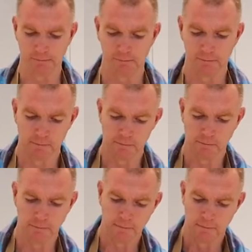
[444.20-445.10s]

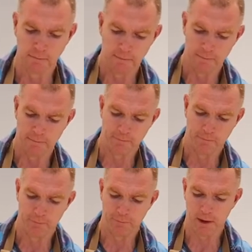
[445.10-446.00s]

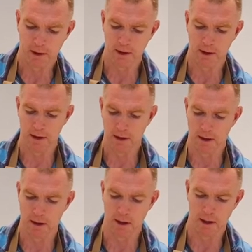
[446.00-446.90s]

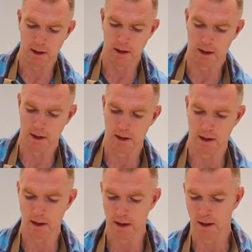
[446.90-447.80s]

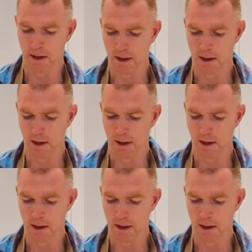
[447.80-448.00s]
[no speech]